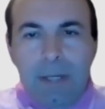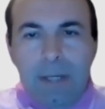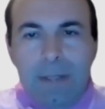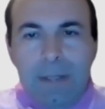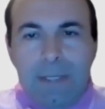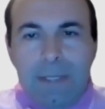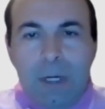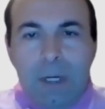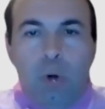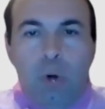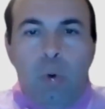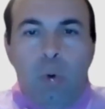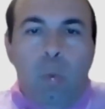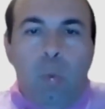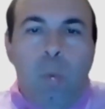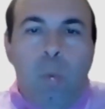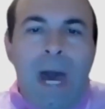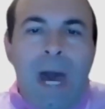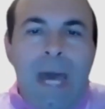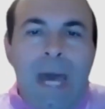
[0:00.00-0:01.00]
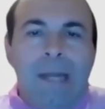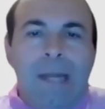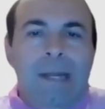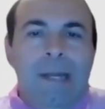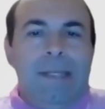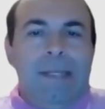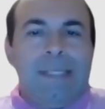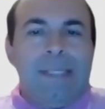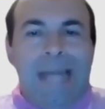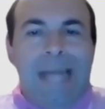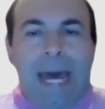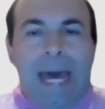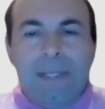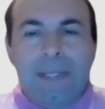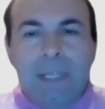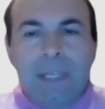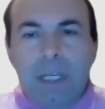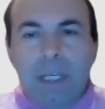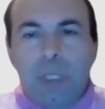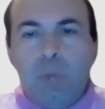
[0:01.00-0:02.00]
so while
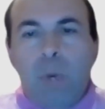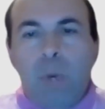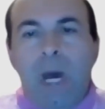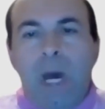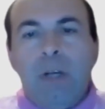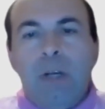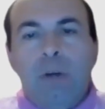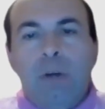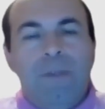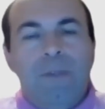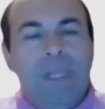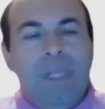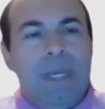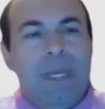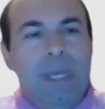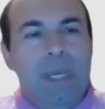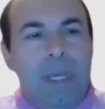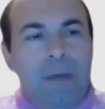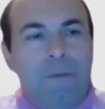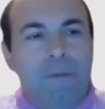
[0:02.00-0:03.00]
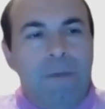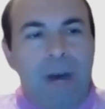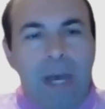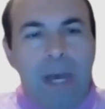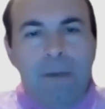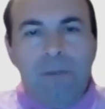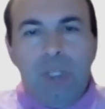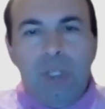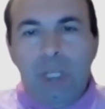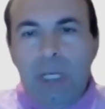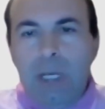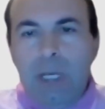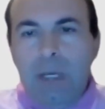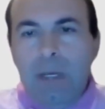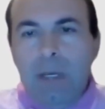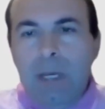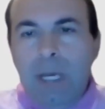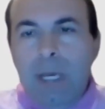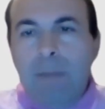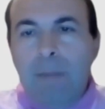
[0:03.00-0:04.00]
slicing is one of the key 5G
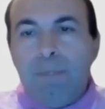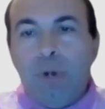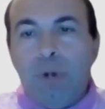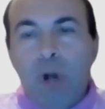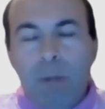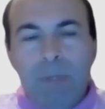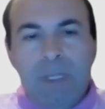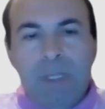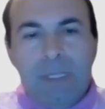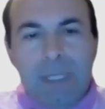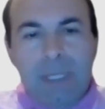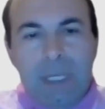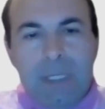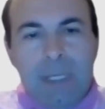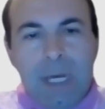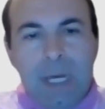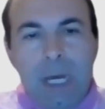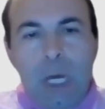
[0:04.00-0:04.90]
uh, promises,